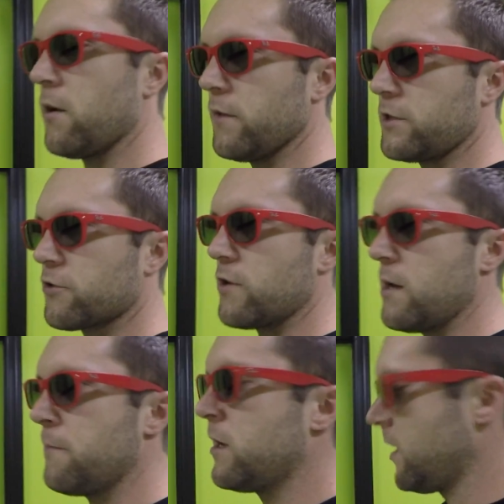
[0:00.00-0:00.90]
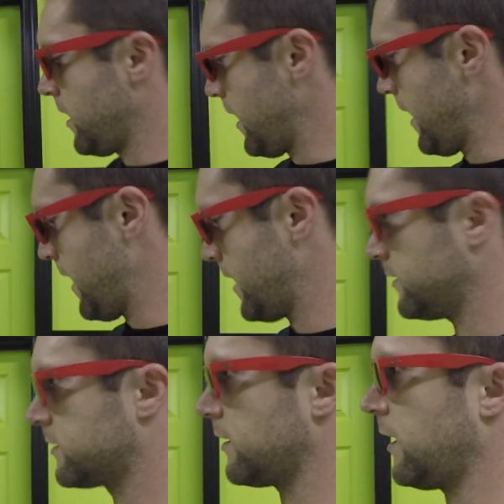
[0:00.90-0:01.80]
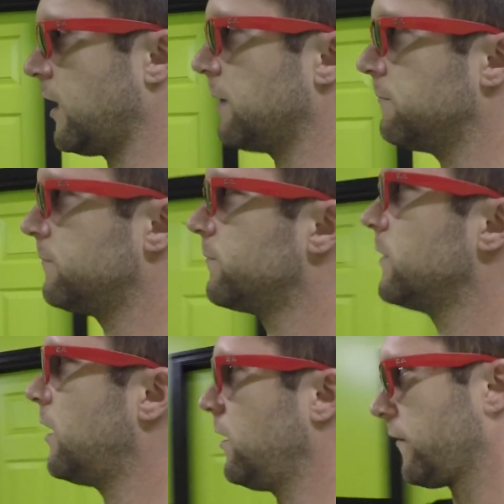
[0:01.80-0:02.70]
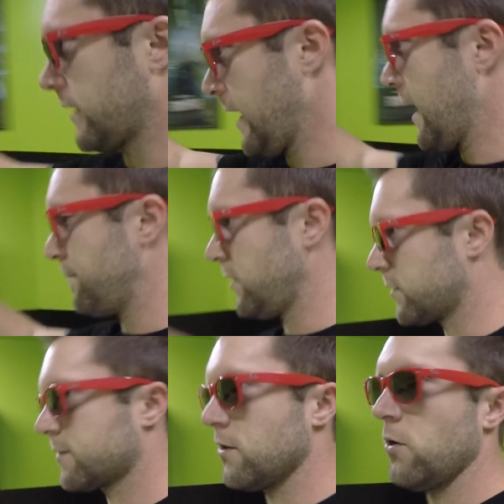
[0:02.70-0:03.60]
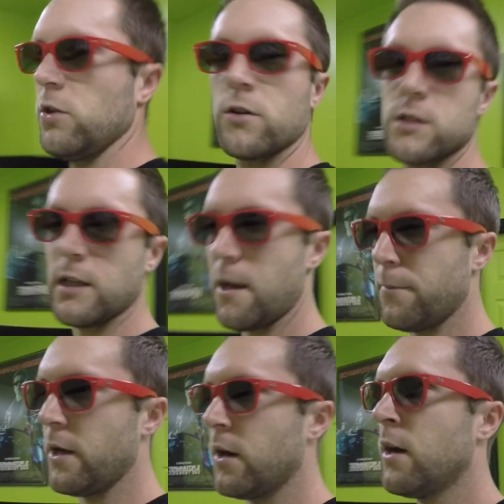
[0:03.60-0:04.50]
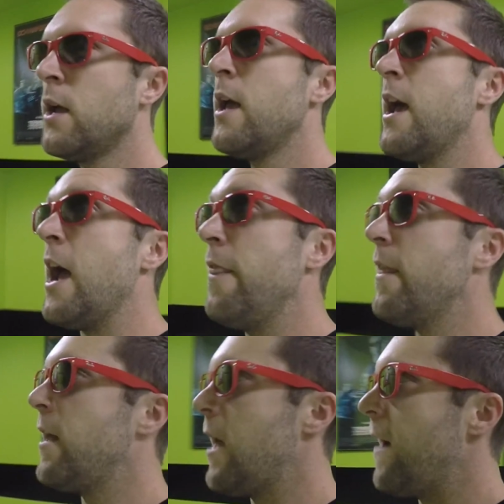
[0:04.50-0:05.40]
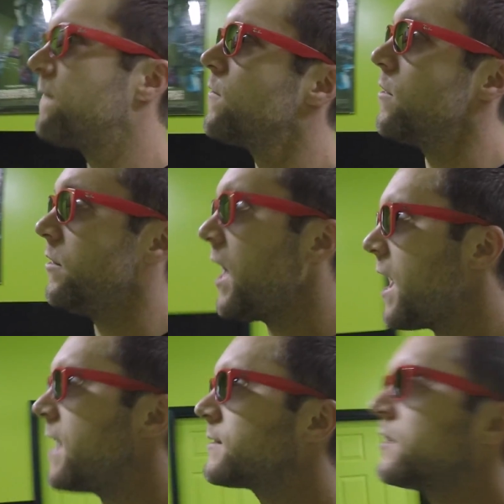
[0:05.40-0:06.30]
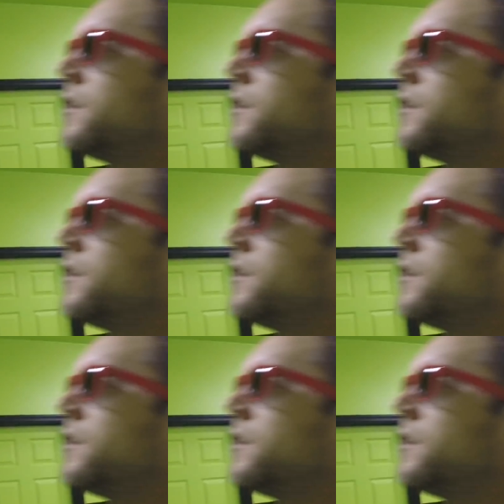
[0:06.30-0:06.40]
on the trim and on the cabinets, so it looks a lot better. And then after that,